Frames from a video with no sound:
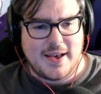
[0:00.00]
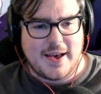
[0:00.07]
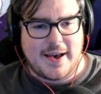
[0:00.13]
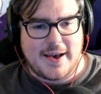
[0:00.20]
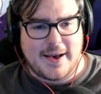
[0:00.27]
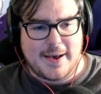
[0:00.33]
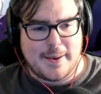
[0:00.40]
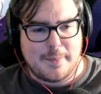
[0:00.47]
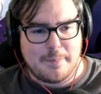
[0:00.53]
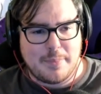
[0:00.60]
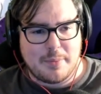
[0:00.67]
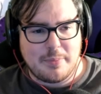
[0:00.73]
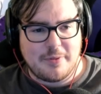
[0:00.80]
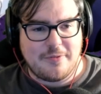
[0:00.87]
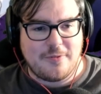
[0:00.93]

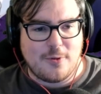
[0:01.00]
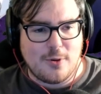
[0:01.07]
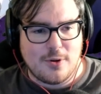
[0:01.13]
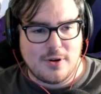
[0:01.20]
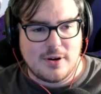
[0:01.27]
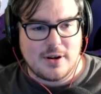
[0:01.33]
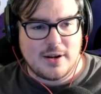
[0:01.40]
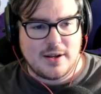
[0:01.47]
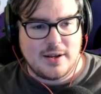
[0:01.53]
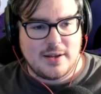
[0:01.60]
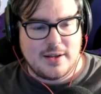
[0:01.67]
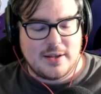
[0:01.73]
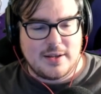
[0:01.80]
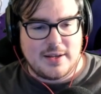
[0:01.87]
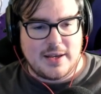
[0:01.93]
But before
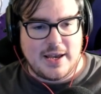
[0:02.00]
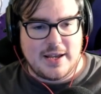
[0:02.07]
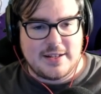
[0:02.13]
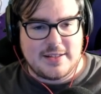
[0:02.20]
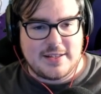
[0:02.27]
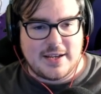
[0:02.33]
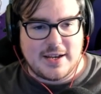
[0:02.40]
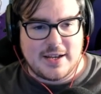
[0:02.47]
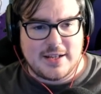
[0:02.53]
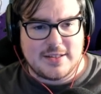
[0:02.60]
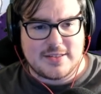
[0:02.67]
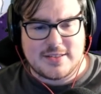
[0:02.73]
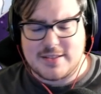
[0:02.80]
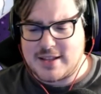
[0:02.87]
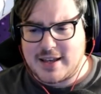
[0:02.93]
it
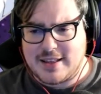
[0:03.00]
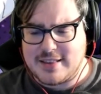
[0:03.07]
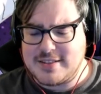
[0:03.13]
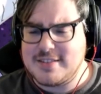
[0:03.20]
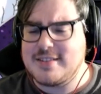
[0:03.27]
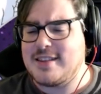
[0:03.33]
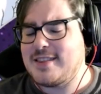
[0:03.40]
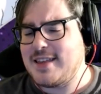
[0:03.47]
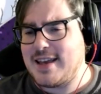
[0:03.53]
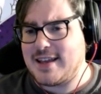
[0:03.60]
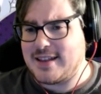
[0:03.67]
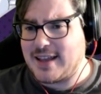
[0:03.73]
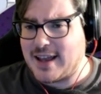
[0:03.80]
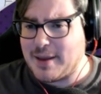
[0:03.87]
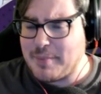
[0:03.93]
does, like, this is the thing.
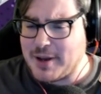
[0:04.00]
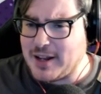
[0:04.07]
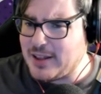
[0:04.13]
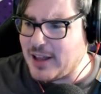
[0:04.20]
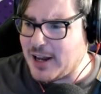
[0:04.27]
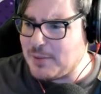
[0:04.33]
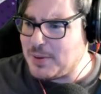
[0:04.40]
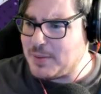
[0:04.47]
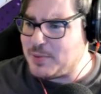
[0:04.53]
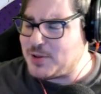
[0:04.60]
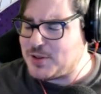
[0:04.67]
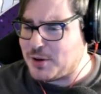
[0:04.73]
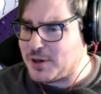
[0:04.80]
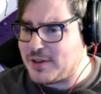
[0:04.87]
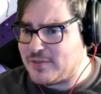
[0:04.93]
Like, I bet a lot of people
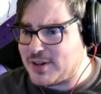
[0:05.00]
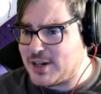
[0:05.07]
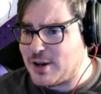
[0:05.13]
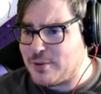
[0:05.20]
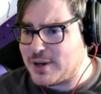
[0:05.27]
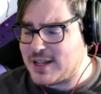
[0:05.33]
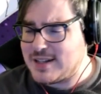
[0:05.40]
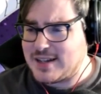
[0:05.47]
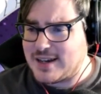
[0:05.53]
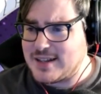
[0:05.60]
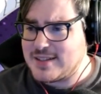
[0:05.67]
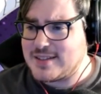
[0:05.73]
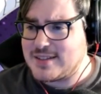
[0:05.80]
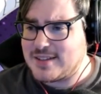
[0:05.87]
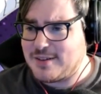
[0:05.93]
don't even know what he
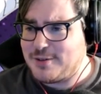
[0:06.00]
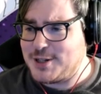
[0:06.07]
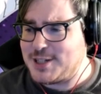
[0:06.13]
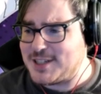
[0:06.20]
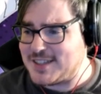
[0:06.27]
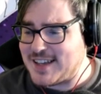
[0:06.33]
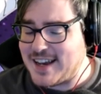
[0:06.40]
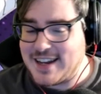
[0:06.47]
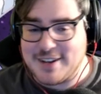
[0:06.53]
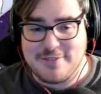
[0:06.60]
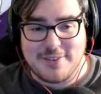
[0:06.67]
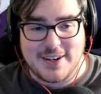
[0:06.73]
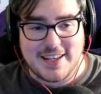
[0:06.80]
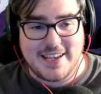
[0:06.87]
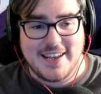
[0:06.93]
does, which is kind of
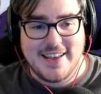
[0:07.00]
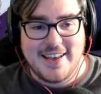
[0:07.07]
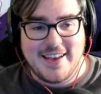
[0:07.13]
funny.